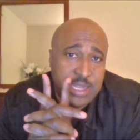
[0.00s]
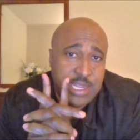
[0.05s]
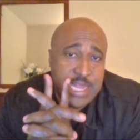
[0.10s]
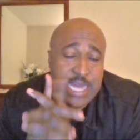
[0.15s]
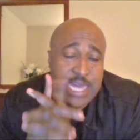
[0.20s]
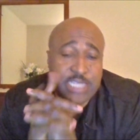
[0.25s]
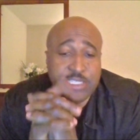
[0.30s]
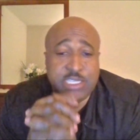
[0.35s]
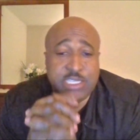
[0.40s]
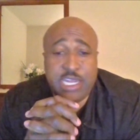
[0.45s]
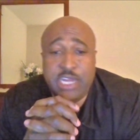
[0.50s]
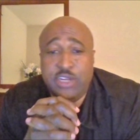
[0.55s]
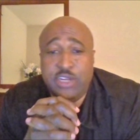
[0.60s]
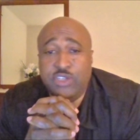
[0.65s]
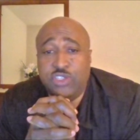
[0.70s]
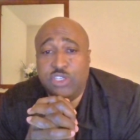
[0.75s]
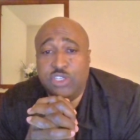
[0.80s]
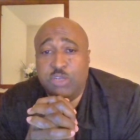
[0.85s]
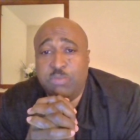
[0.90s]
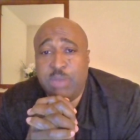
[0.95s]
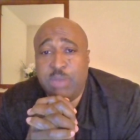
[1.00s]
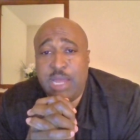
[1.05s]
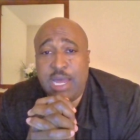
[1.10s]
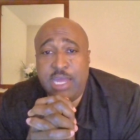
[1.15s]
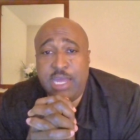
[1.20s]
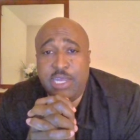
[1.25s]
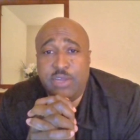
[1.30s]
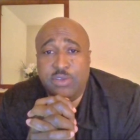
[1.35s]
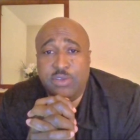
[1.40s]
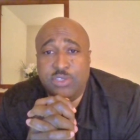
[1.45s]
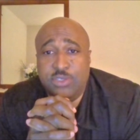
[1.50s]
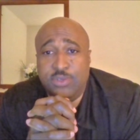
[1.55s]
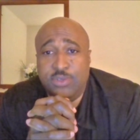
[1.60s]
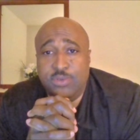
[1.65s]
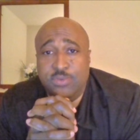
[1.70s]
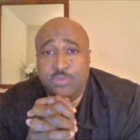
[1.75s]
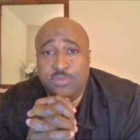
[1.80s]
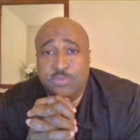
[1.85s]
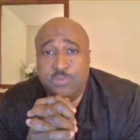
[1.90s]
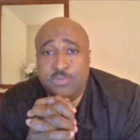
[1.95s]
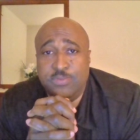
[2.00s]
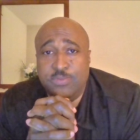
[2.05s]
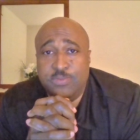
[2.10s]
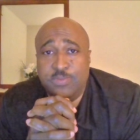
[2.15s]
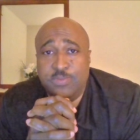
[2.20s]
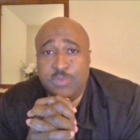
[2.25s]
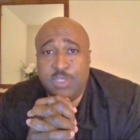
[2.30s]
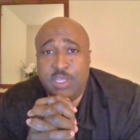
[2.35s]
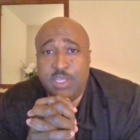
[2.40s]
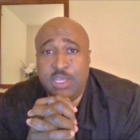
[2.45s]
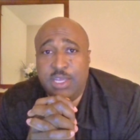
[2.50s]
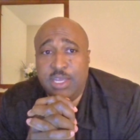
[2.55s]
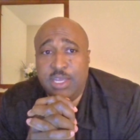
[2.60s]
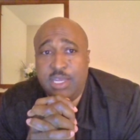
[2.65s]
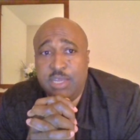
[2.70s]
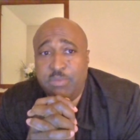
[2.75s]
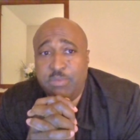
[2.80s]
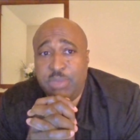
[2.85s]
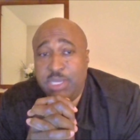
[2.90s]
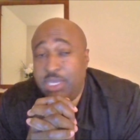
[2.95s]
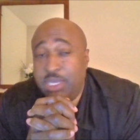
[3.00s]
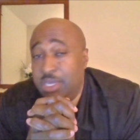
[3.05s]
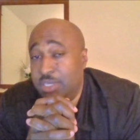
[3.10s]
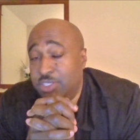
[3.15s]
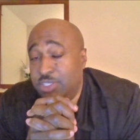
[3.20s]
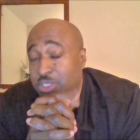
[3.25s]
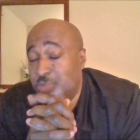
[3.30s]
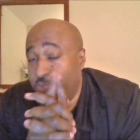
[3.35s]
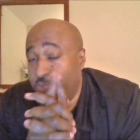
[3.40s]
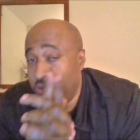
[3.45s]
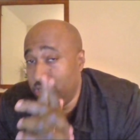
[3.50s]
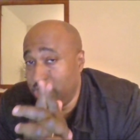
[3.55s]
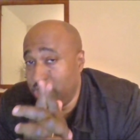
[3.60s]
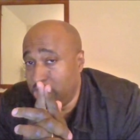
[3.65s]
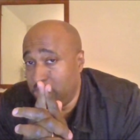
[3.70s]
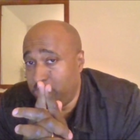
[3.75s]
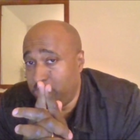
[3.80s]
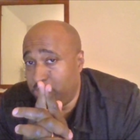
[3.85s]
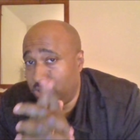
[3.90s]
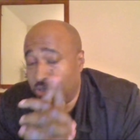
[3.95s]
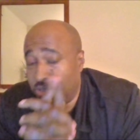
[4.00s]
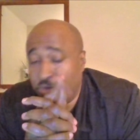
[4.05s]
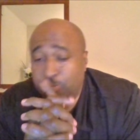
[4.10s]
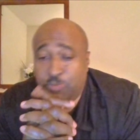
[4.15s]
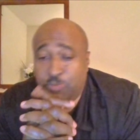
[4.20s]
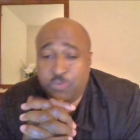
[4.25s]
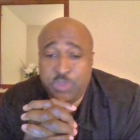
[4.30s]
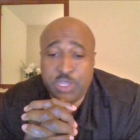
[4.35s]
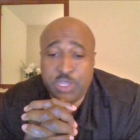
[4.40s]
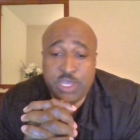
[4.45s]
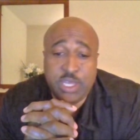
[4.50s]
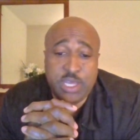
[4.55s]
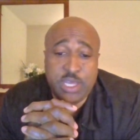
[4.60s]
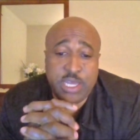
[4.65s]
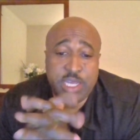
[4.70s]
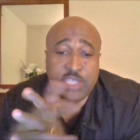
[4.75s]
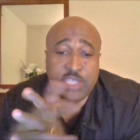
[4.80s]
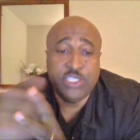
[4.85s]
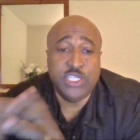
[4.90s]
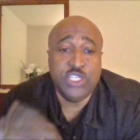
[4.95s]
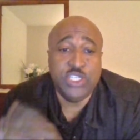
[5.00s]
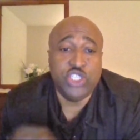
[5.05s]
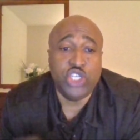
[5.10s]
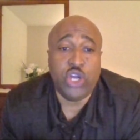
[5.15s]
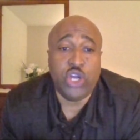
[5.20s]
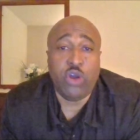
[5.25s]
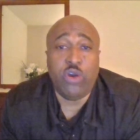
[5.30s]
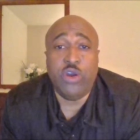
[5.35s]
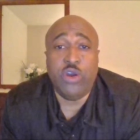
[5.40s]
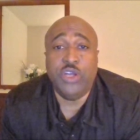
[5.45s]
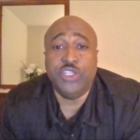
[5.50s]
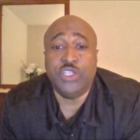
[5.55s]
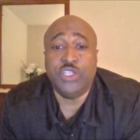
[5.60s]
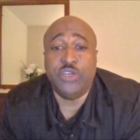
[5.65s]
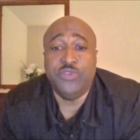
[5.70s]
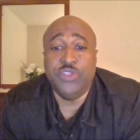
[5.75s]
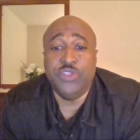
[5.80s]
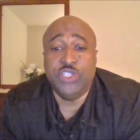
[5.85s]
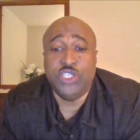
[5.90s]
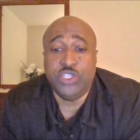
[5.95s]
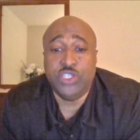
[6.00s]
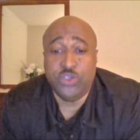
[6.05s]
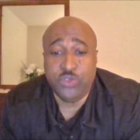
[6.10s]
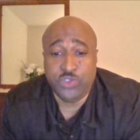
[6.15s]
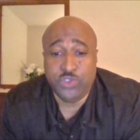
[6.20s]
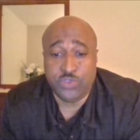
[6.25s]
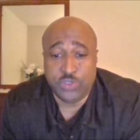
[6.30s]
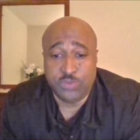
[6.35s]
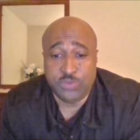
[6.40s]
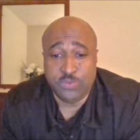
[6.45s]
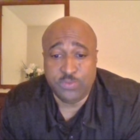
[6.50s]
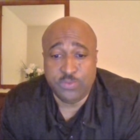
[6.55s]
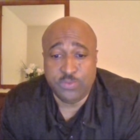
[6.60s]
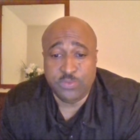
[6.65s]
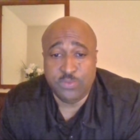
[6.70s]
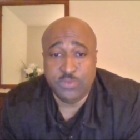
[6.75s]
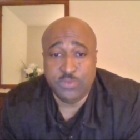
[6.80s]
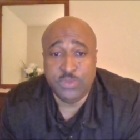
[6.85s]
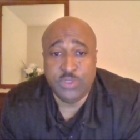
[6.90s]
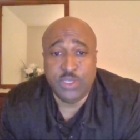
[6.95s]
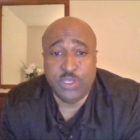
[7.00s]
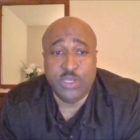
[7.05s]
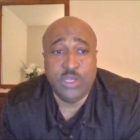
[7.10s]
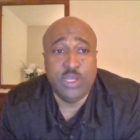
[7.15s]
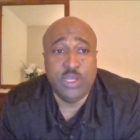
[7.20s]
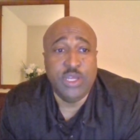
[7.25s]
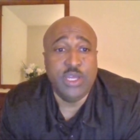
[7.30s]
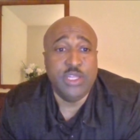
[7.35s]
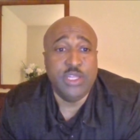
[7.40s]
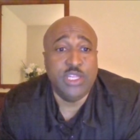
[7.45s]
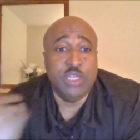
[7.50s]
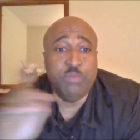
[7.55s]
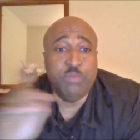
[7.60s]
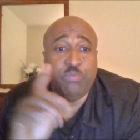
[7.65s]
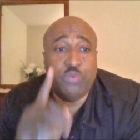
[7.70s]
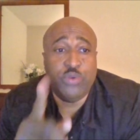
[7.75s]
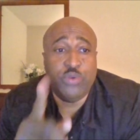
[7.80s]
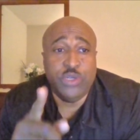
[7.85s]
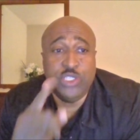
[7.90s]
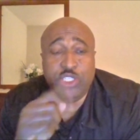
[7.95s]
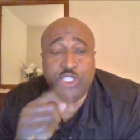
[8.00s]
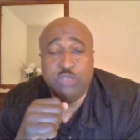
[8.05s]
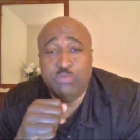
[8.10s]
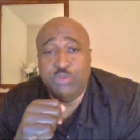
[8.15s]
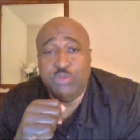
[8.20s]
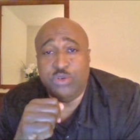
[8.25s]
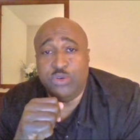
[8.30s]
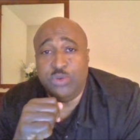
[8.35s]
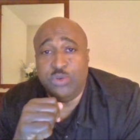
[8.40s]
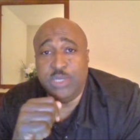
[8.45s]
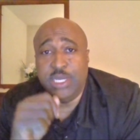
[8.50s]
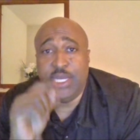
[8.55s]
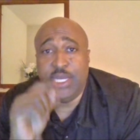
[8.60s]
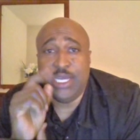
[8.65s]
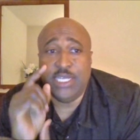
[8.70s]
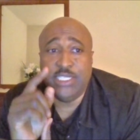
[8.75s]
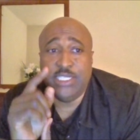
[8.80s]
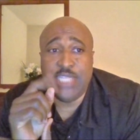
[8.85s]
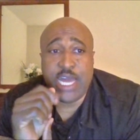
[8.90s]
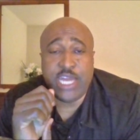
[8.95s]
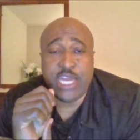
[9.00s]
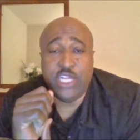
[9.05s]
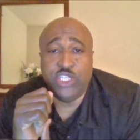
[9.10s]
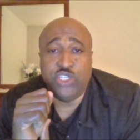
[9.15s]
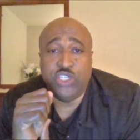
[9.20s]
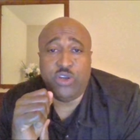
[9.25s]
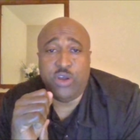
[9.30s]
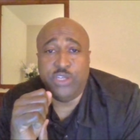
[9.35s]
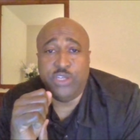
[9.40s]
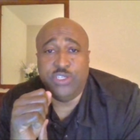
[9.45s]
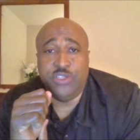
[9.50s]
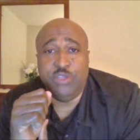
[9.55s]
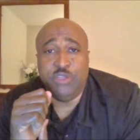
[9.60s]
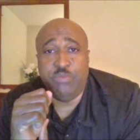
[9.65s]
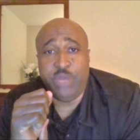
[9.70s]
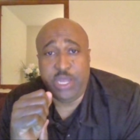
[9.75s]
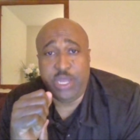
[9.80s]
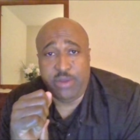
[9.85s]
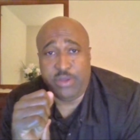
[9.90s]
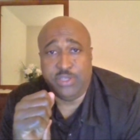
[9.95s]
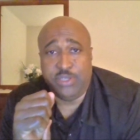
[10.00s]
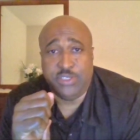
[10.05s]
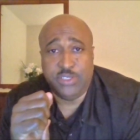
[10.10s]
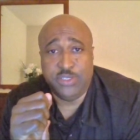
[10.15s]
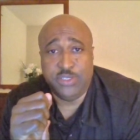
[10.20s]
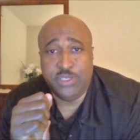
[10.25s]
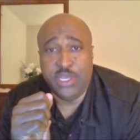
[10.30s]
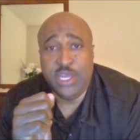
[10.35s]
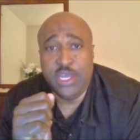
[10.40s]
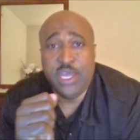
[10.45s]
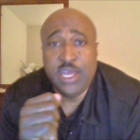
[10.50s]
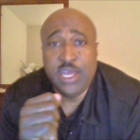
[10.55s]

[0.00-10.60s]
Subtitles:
That standard should apply here too, because the principal is in charge of the children. The principal is not in charge of the parents.